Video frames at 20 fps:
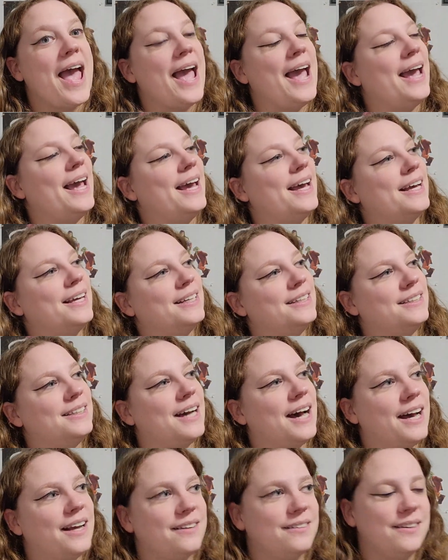And
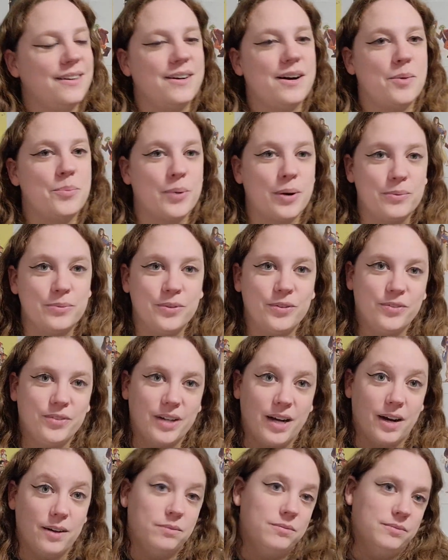I don't know, I'll probably,
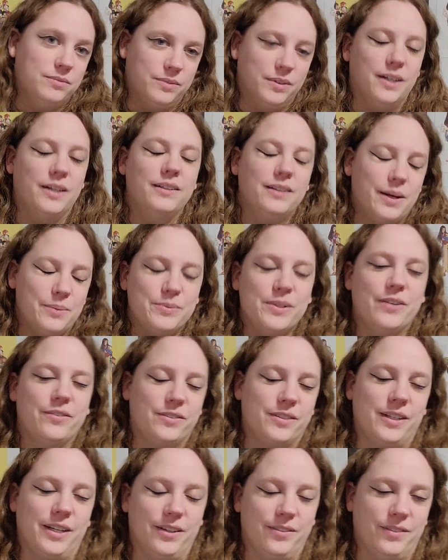I'm
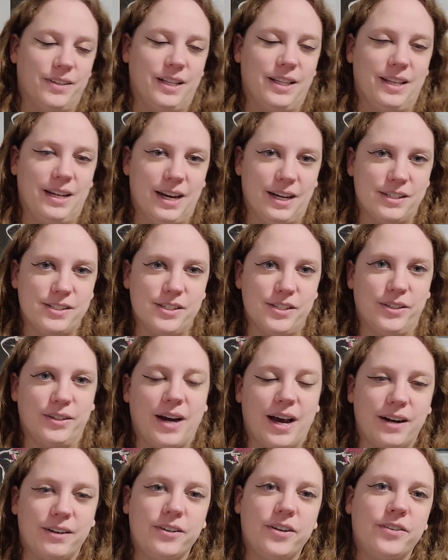definitely going to read the next two.
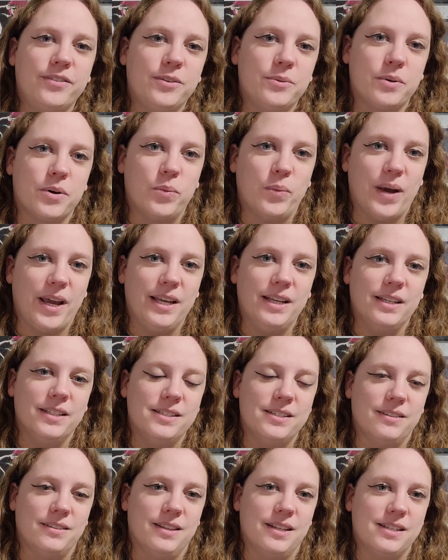I don't know if I'm going to wait
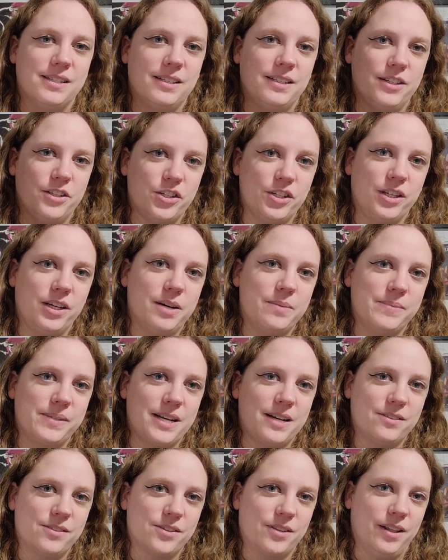until this edition comes
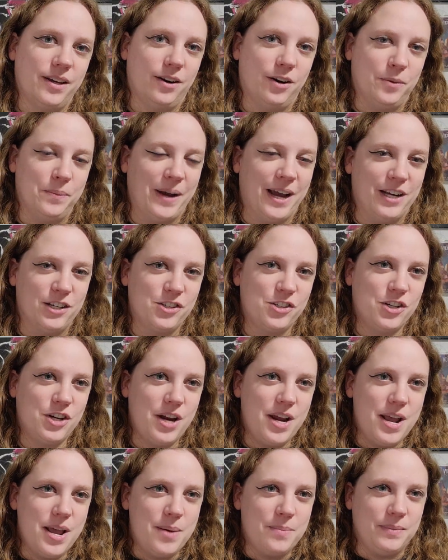out so they all match,
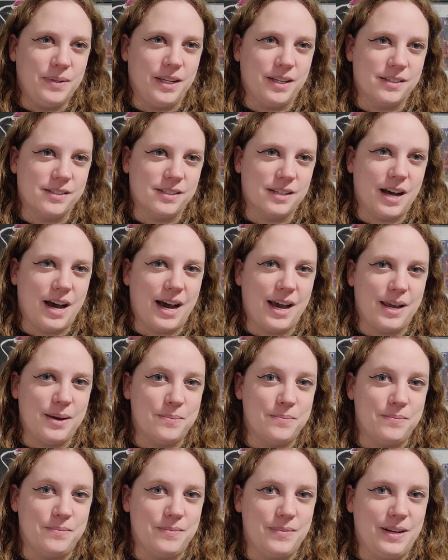because I
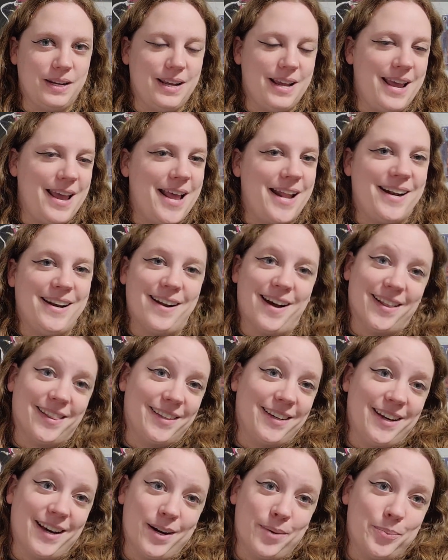am not
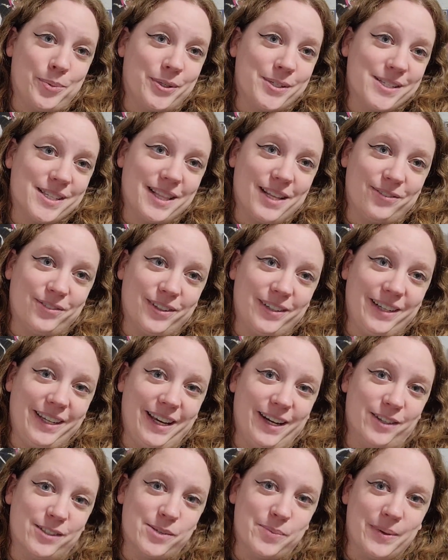the kind of person that really
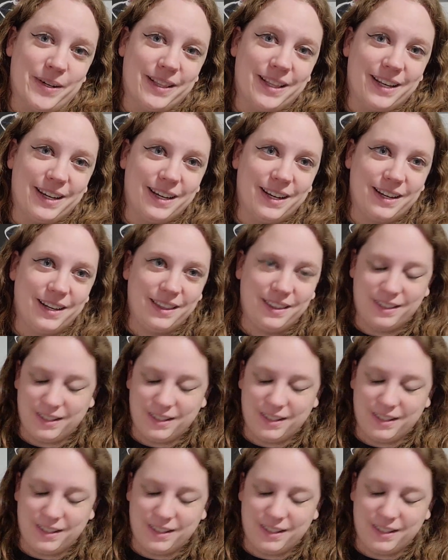cares about that kind of